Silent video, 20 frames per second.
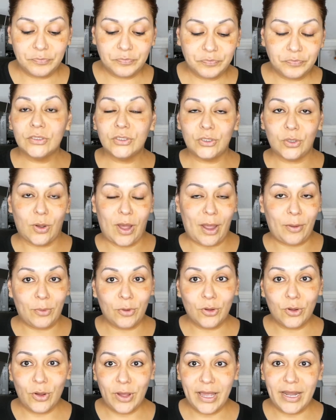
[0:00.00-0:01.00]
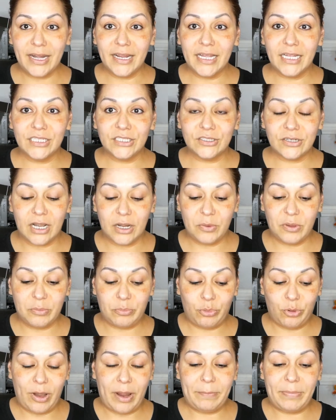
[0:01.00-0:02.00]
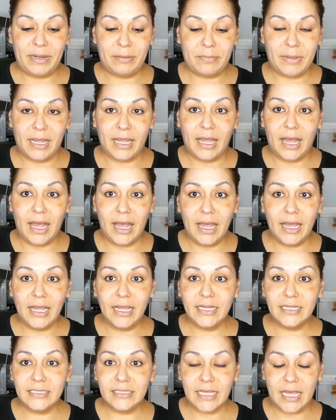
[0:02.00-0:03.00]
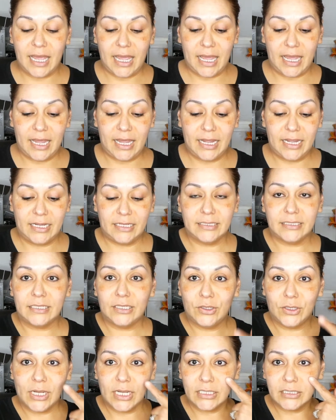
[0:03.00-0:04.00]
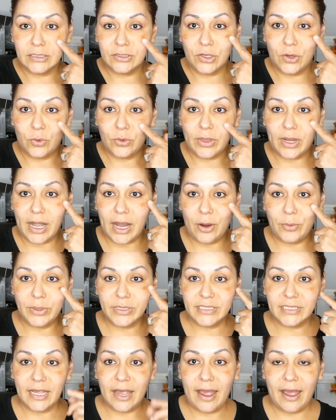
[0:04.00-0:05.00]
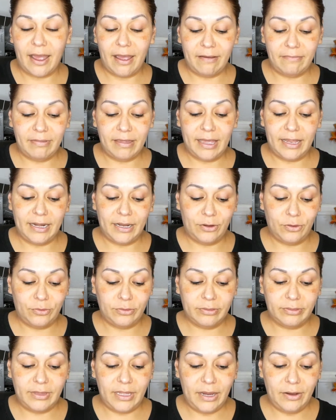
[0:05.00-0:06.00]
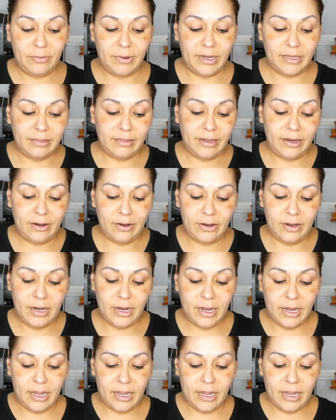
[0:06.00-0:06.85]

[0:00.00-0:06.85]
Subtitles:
So I will go ahead and get started with prepping my eyes, and you guys know that I always have that little thing right there.